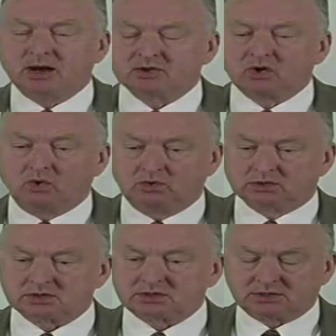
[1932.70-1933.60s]
is
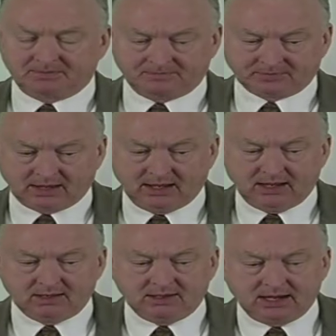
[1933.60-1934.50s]
wholeness.
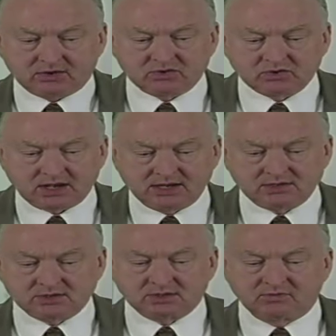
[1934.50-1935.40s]
The
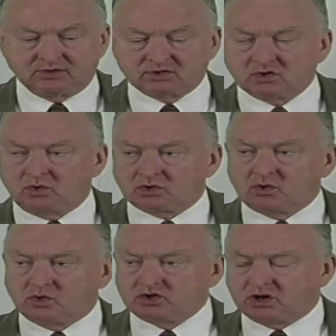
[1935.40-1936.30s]
exercises of the soul
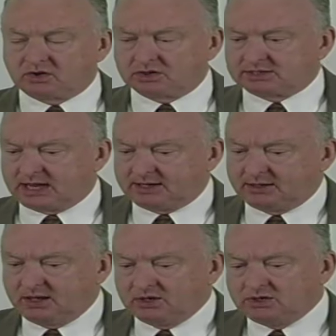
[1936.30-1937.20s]
coach are designed
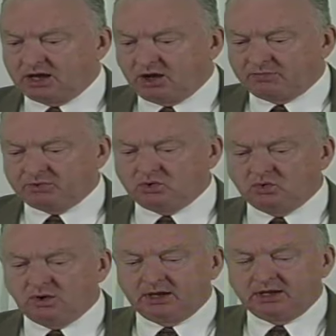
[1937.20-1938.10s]
to help
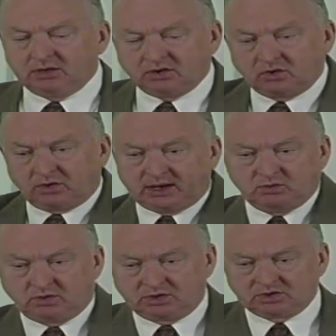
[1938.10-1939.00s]
you integrate
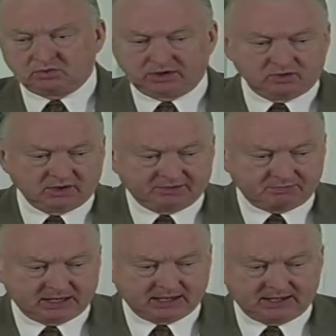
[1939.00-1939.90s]
with this one you left
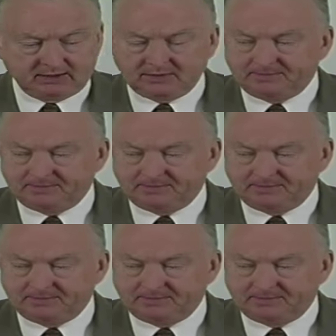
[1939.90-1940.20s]
behind.